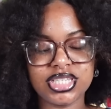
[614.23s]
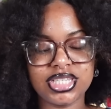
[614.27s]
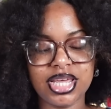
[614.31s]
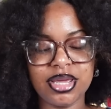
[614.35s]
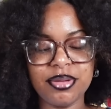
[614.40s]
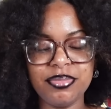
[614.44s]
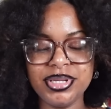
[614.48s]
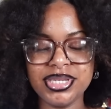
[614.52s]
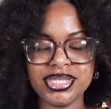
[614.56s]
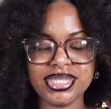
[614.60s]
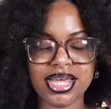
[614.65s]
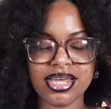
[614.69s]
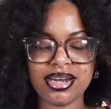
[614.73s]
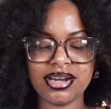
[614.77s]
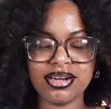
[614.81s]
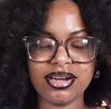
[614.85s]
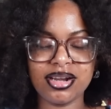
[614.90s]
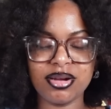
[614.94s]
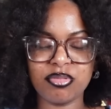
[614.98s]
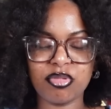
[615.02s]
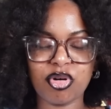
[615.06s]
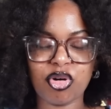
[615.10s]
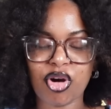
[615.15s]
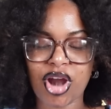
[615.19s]
they be setting
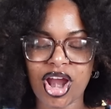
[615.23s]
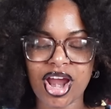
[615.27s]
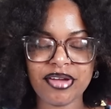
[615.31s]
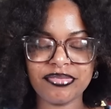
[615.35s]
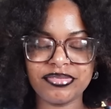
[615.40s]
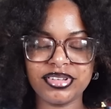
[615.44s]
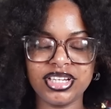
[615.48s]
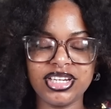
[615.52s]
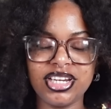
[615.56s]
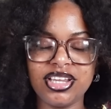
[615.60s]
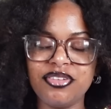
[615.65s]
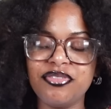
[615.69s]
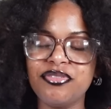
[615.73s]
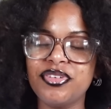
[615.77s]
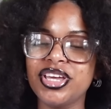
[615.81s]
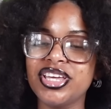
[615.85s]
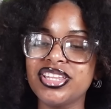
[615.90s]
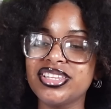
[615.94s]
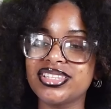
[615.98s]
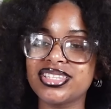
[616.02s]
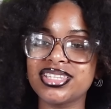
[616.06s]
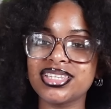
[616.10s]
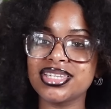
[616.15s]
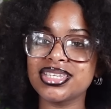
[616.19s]
up crafting
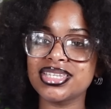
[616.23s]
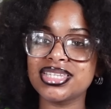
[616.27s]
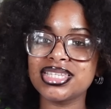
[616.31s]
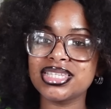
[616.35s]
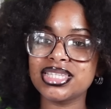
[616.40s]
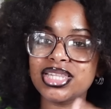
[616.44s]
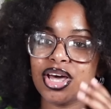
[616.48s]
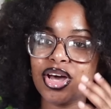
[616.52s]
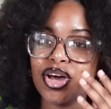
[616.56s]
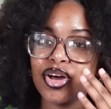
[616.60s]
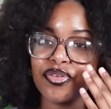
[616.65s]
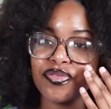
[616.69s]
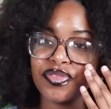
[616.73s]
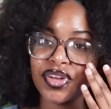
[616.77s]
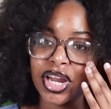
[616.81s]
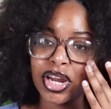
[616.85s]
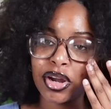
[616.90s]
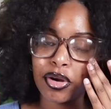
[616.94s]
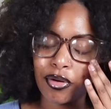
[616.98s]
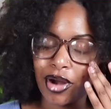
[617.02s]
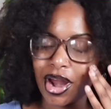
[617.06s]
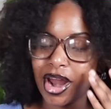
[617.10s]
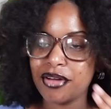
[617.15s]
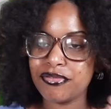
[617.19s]
events and stuff, like
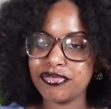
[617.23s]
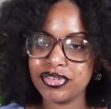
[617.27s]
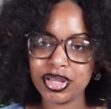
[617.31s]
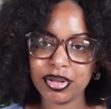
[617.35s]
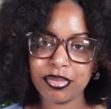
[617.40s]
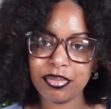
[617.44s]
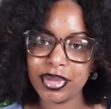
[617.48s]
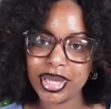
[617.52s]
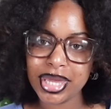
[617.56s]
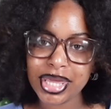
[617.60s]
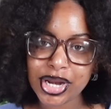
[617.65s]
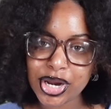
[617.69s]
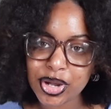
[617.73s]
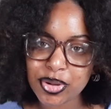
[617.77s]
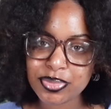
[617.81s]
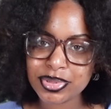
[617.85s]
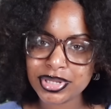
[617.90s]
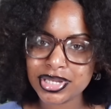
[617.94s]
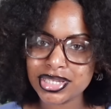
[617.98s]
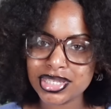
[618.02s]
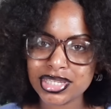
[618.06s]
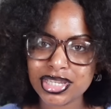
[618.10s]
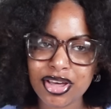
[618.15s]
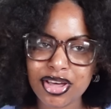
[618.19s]
crafting meetups
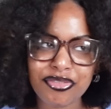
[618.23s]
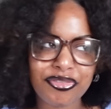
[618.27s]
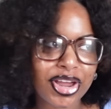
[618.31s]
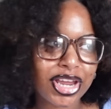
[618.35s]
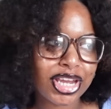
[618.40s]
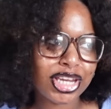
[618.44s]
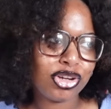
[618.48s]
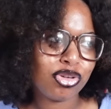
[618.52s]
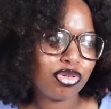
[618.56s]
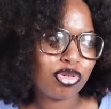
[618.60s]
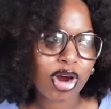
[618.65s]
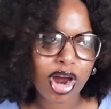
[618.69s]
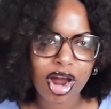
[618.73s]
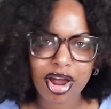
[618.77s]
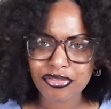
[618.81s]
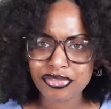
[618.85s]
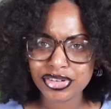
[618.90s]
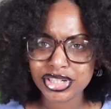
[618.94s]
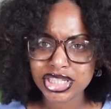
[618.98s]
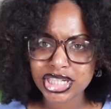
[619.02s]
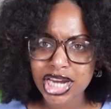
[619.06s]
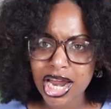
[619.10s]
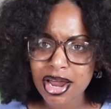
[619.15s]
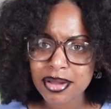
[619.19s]
and stuff at cute
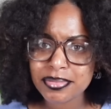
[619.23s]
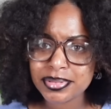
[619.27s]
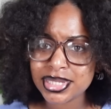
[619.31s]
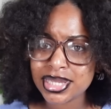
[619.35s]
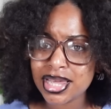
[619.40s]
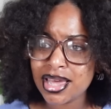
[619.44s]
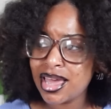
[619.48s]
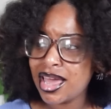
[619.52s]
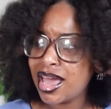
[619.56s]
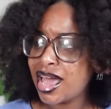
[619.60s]
coffee shops.